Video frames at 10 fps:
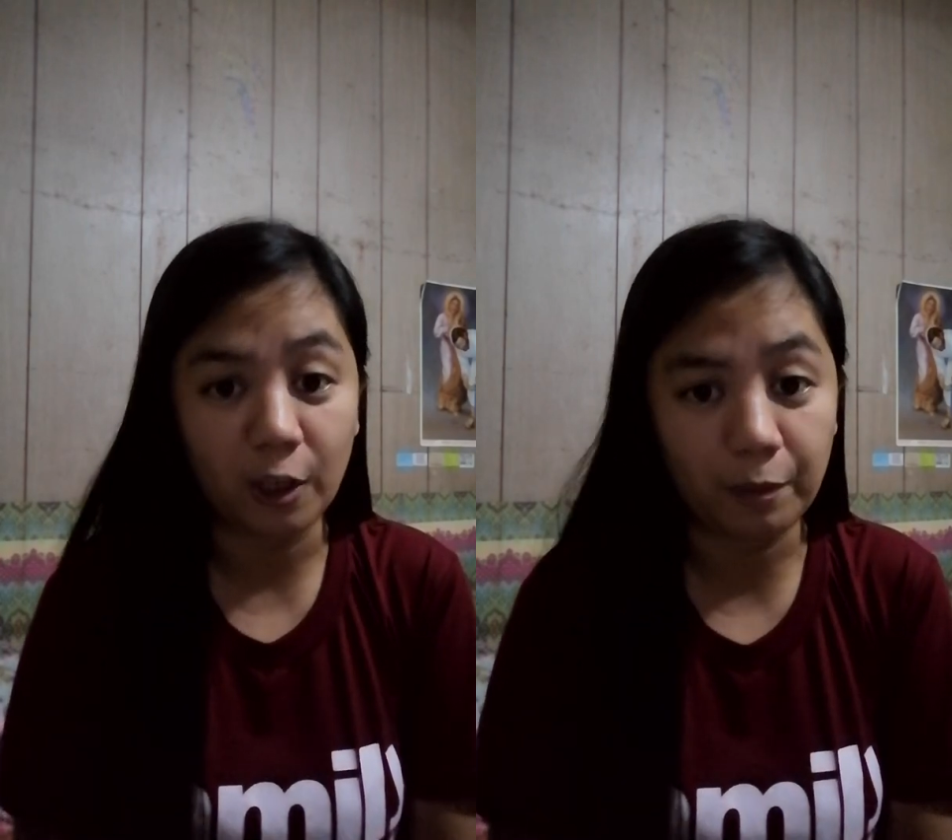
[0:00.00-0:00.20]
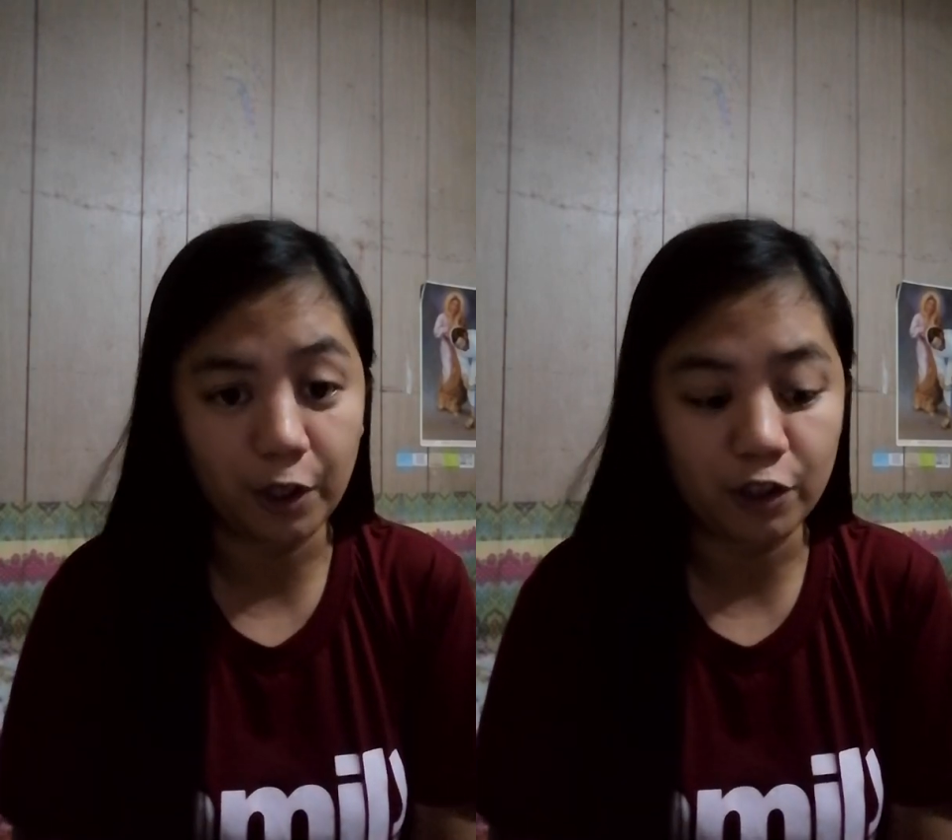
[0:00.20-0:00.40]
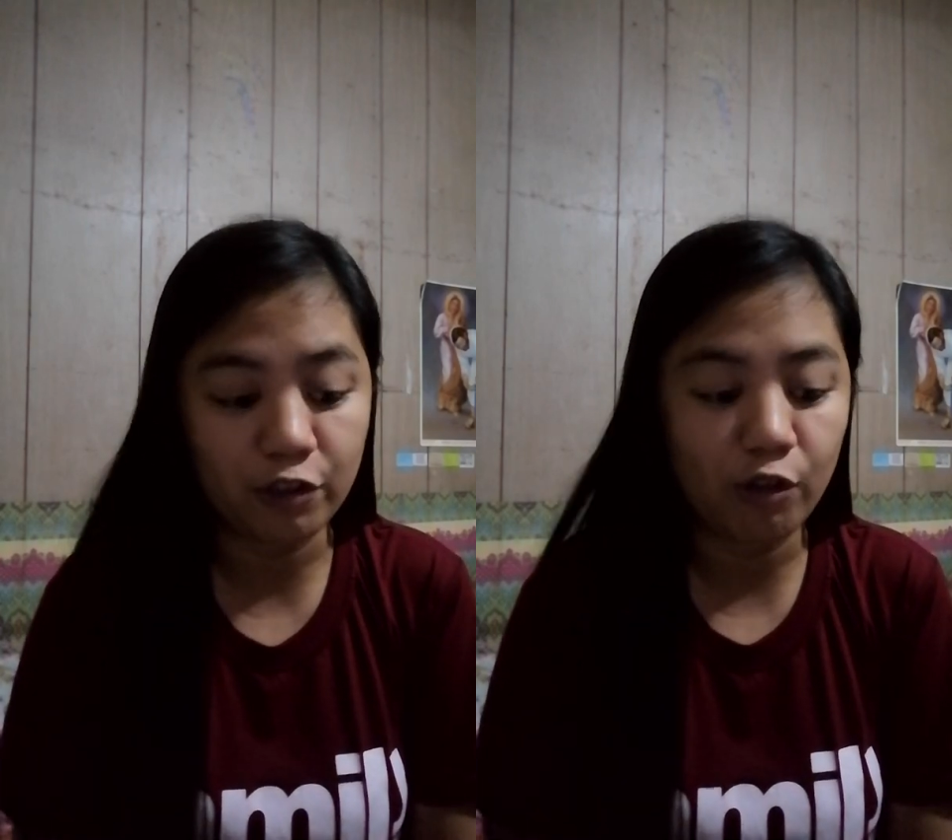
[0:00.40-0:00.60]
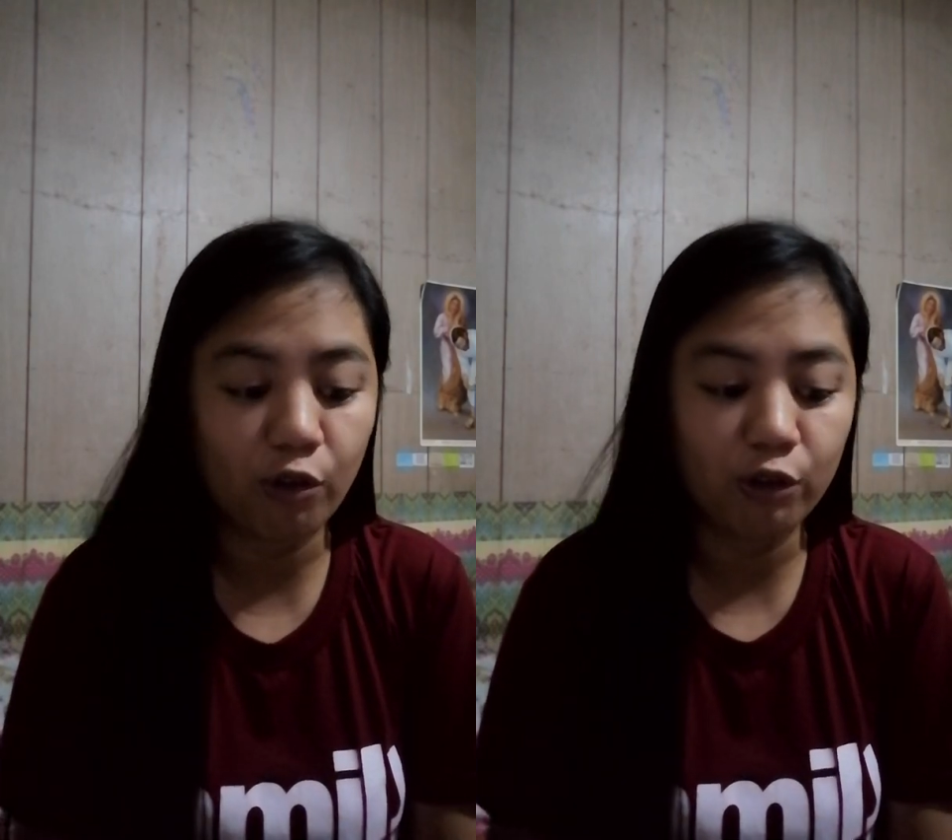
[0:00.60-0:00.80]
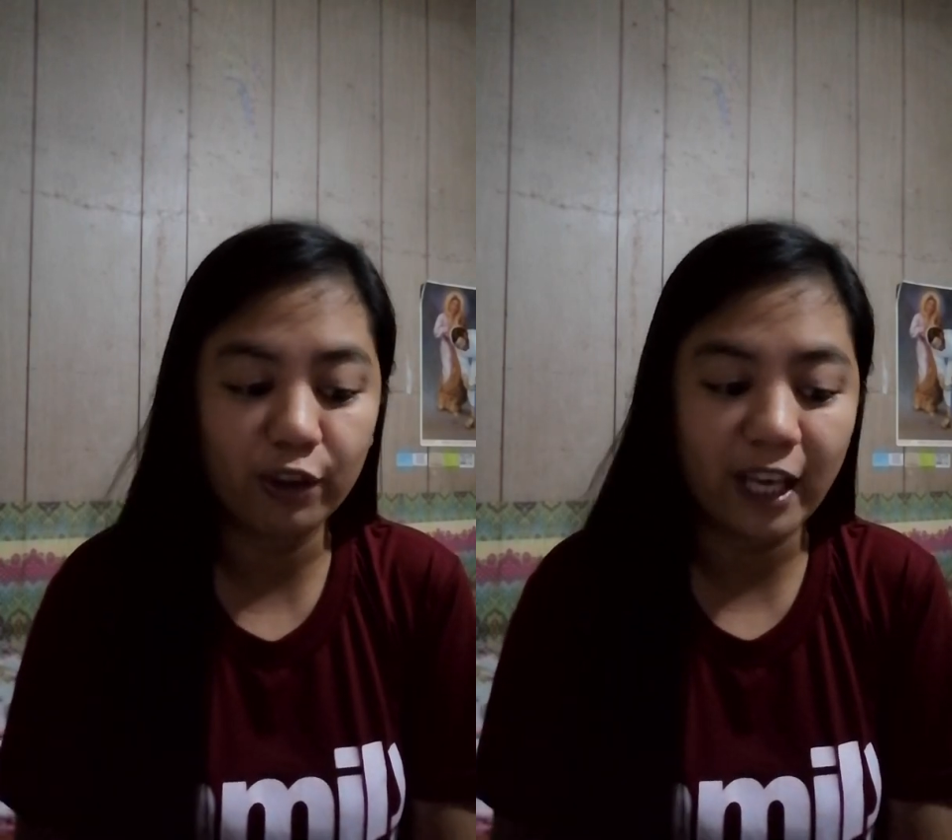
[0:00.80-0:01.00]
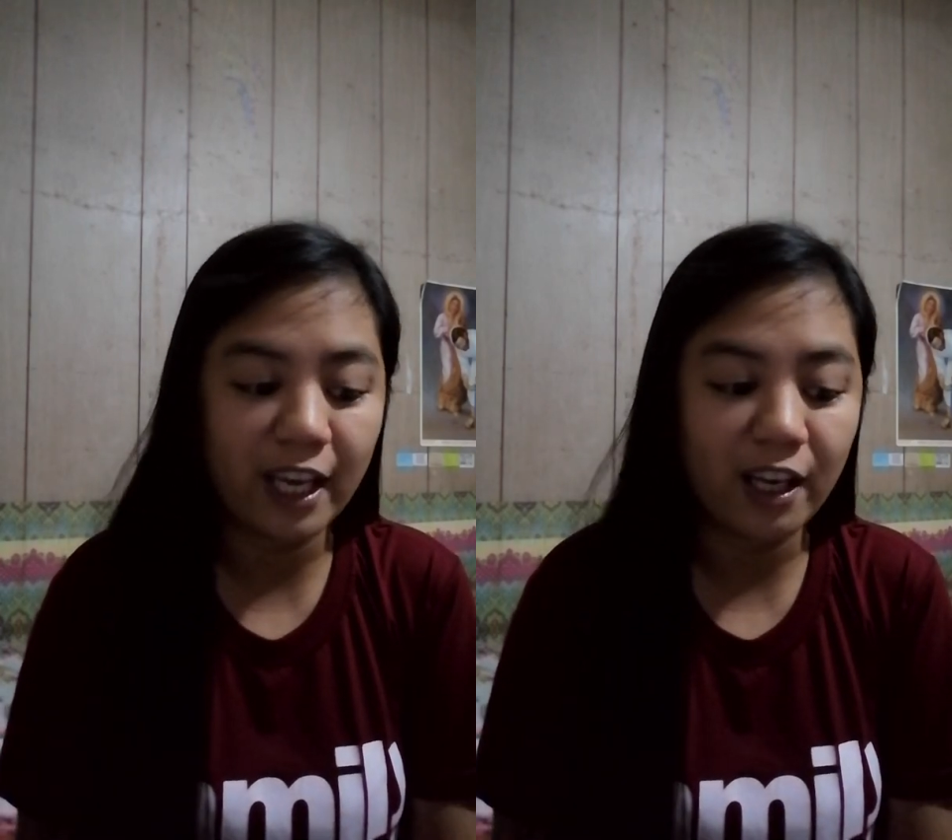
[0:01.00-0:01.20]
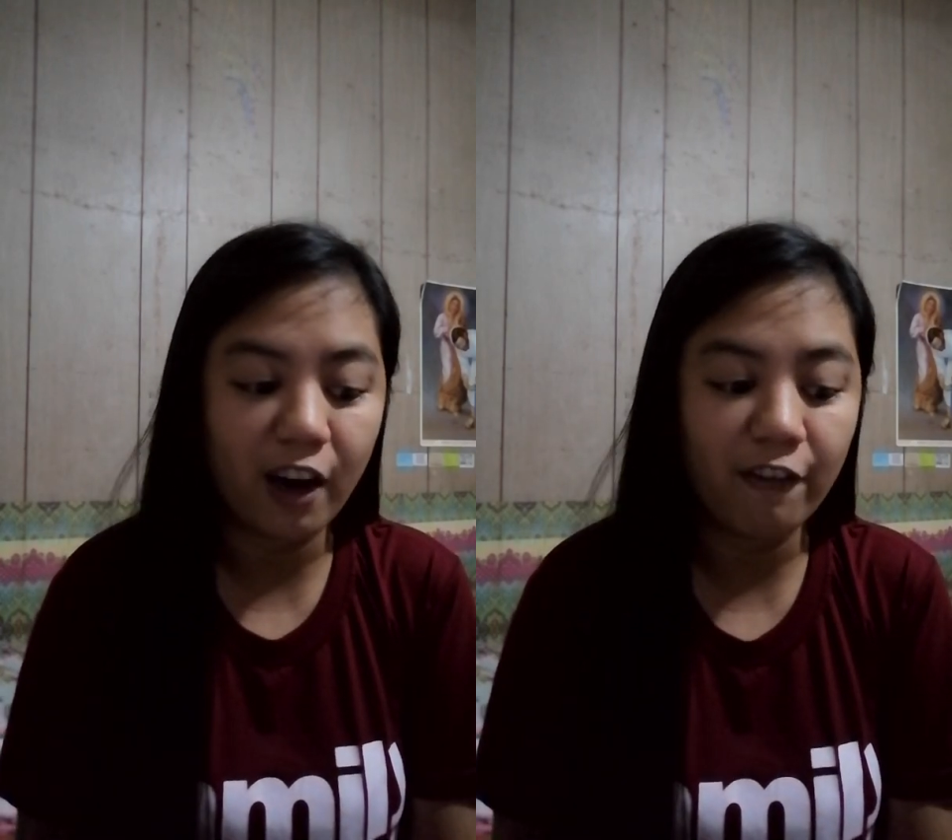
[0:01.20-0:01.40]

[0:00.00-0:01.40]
number. So they